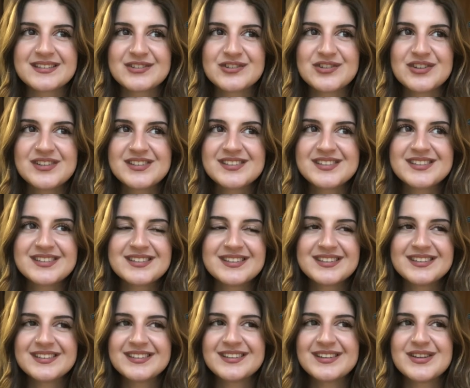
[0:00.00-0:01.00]
just
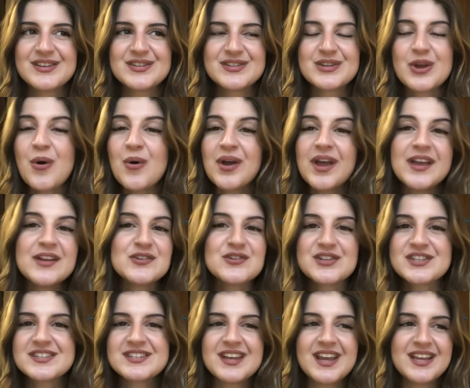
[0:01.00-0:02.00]
so
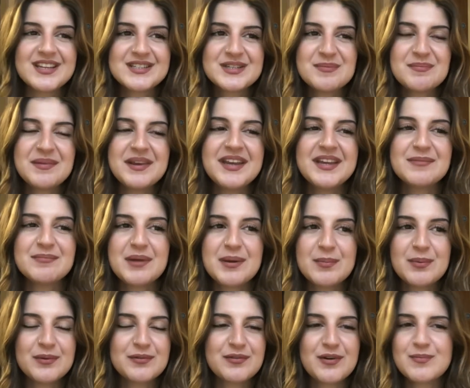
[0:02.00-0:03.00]
interesting to meet
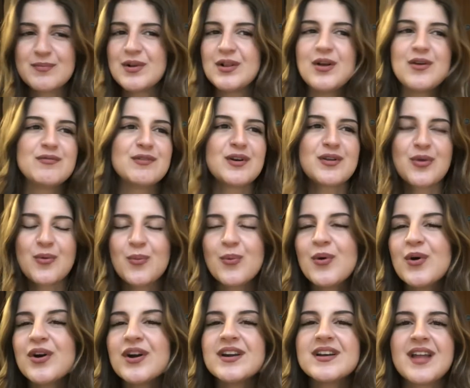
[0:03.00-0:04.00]
people from all over the
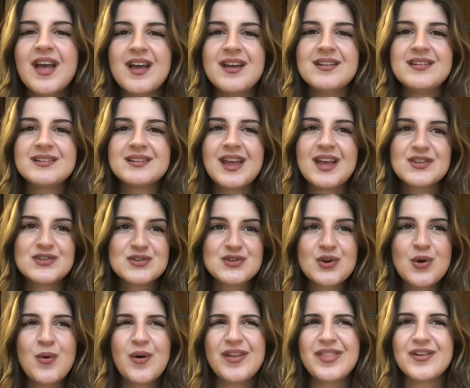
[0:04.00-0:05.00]
world and get to
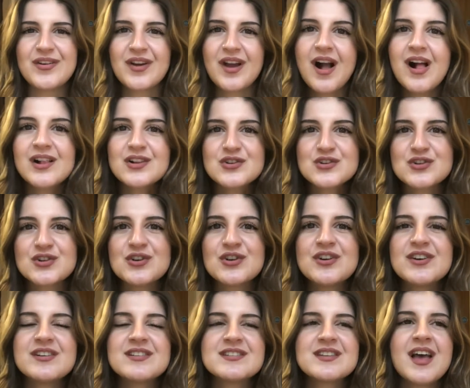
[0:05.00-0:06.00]
know other
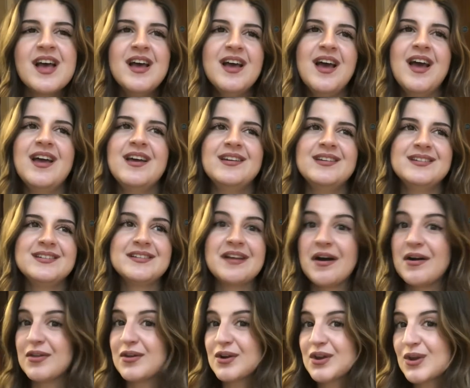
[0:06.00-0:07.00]
cultures and
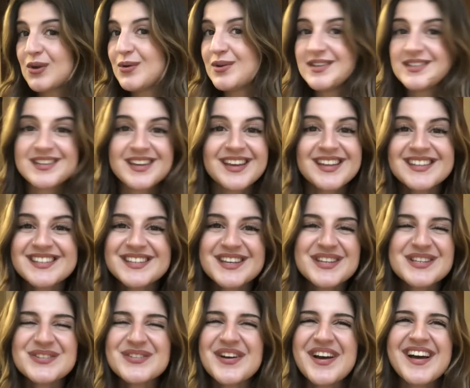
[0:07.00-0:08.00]
other cuisines
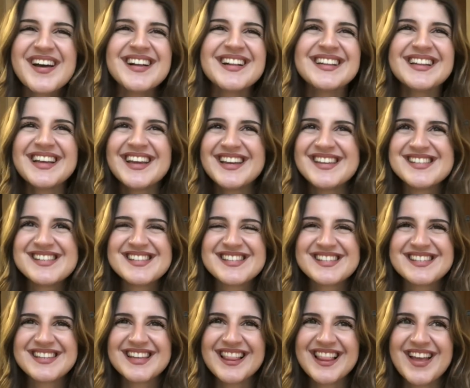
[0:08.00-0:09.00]
as well.
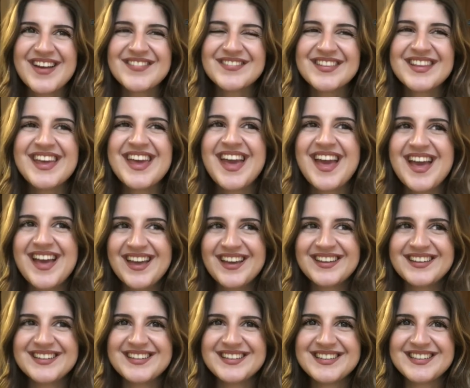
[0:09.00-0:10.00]
It's lovely,
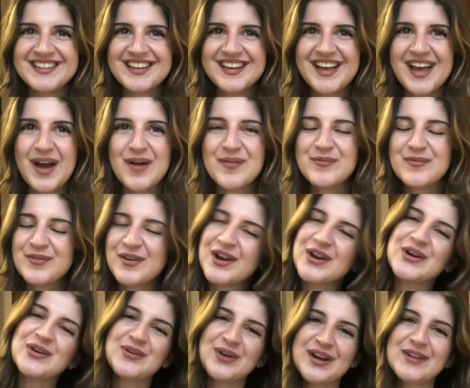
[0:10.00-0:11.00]
and I'm very
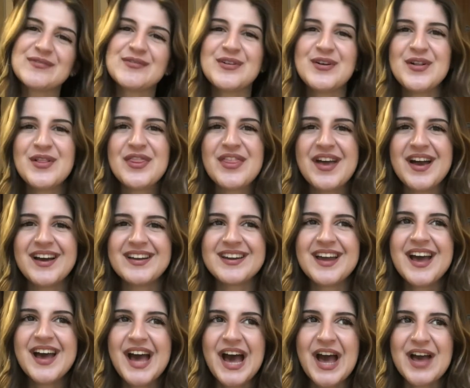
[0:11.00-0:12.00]
grateful that
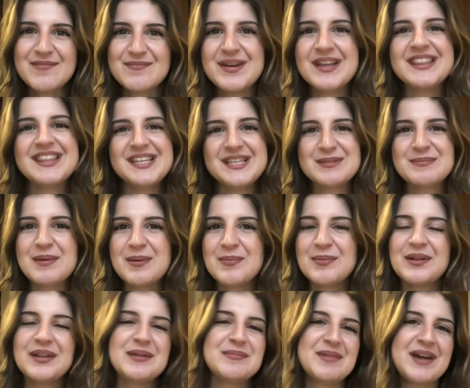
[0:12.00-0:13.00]
I've met these people
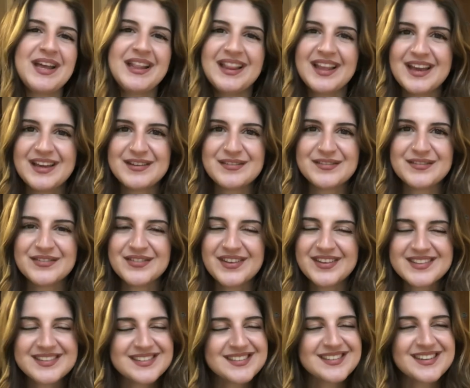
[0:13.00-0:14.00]
in my life.
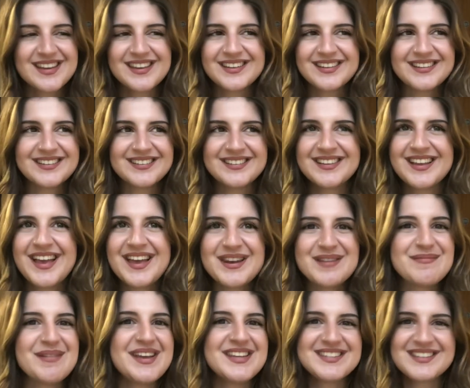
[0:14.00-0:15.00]
It's an
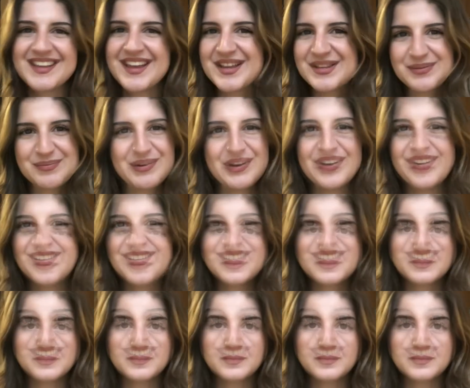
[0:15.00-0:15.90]
amazing experience.